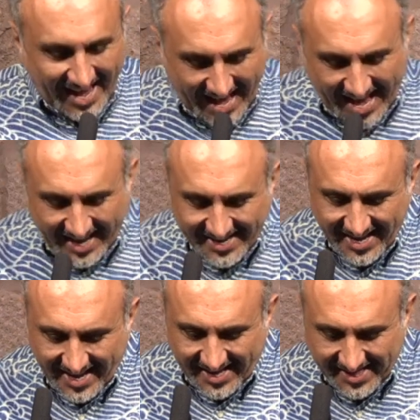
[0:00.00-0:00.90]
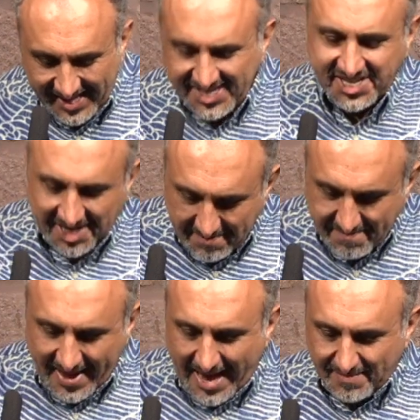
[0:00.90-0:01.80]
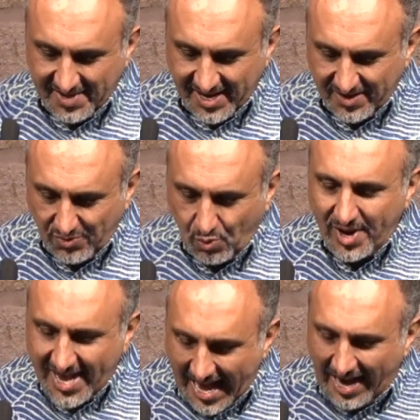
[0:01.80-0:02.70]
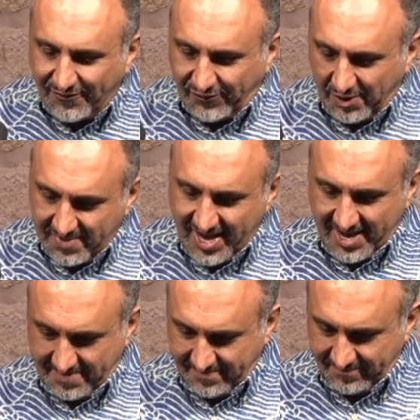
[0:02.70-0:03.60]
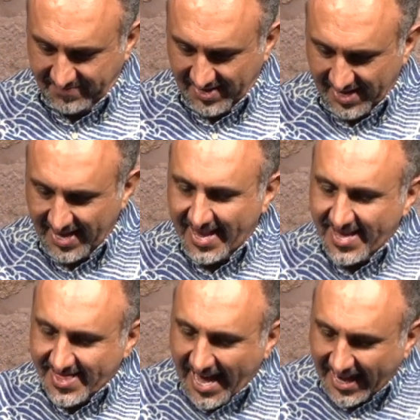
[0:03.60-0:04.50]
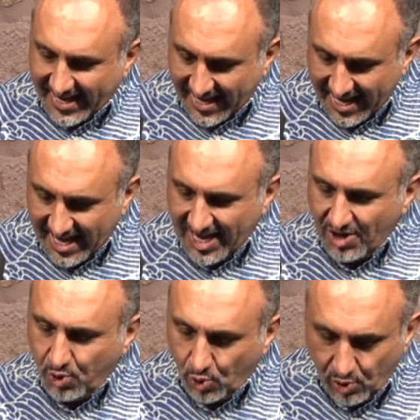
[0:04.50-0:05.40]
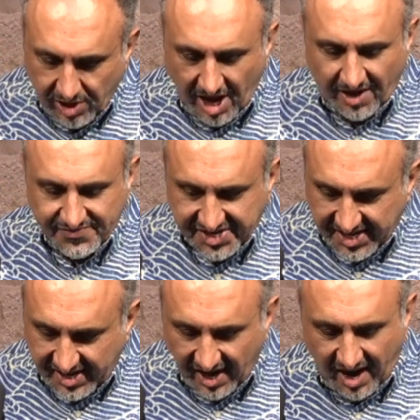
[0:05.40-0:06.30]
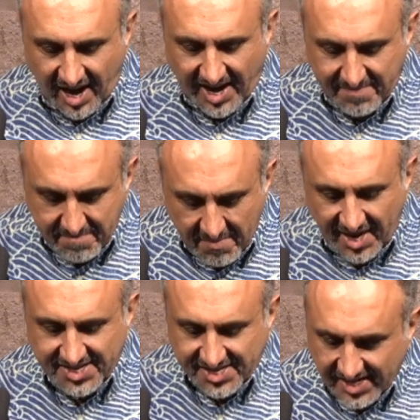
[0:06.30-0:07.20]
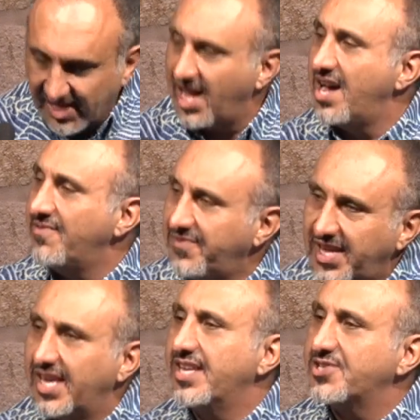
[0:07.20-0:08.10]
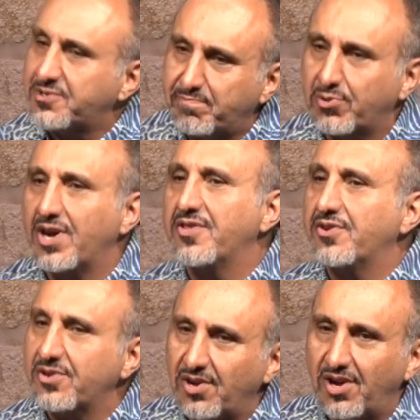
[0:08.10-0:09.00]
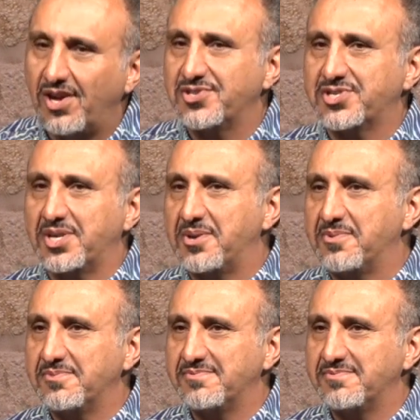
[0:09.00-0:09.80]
And this commandment we have from him that he who loves God must love his brother also.